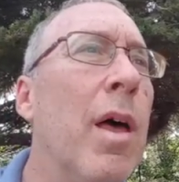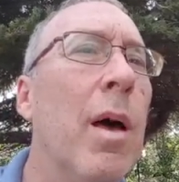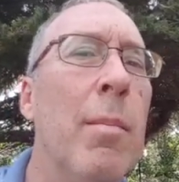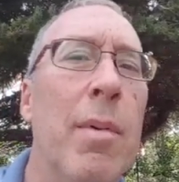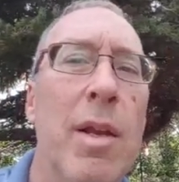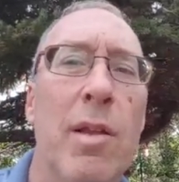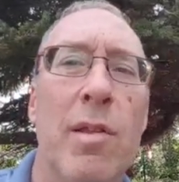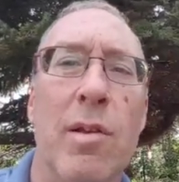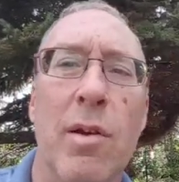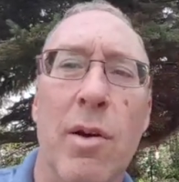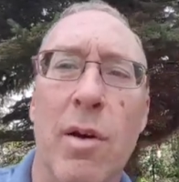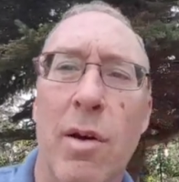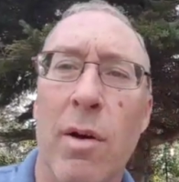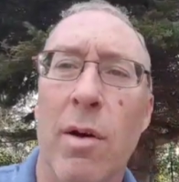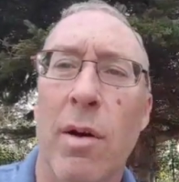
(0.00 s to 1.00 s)

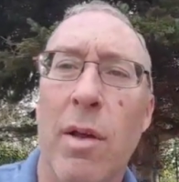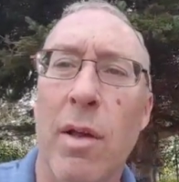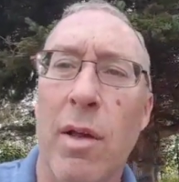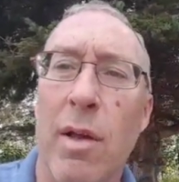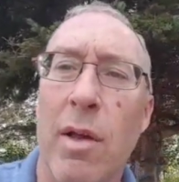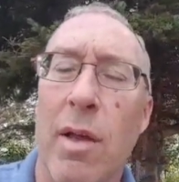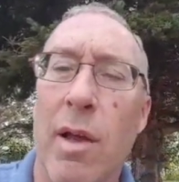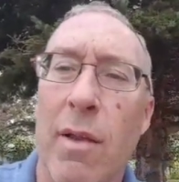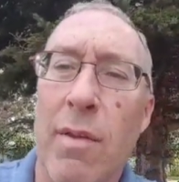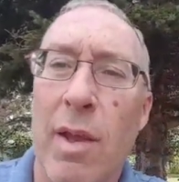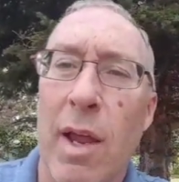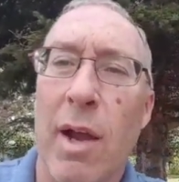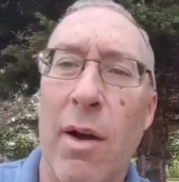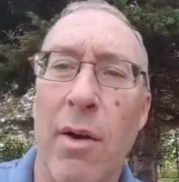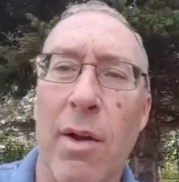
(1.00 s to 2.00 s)
minister in
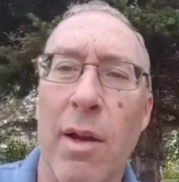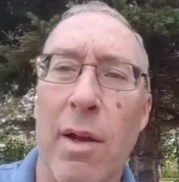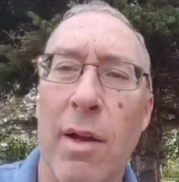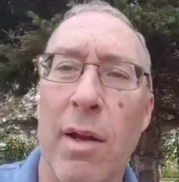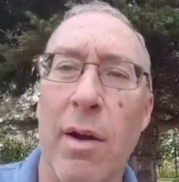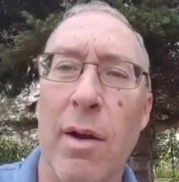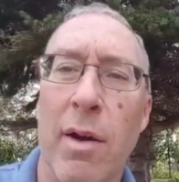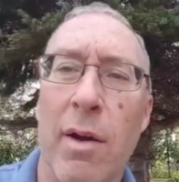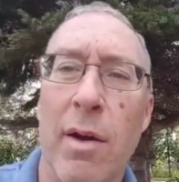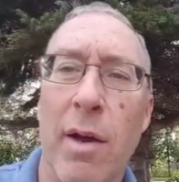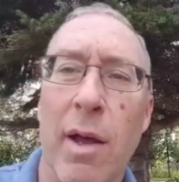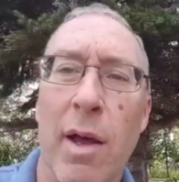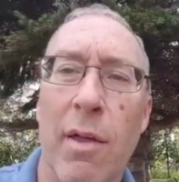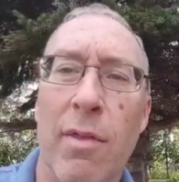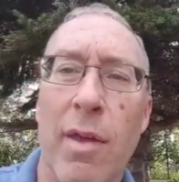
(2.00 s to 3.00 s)
the area
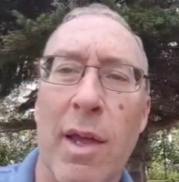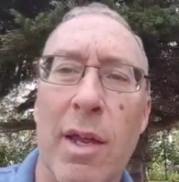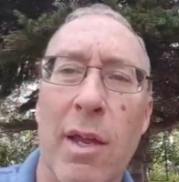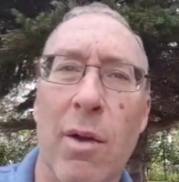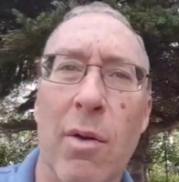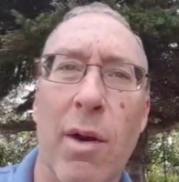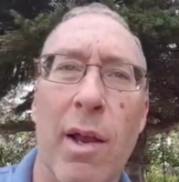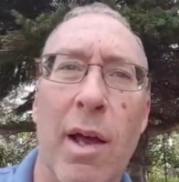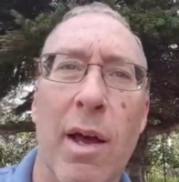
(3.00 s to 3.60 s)
here. Thank you.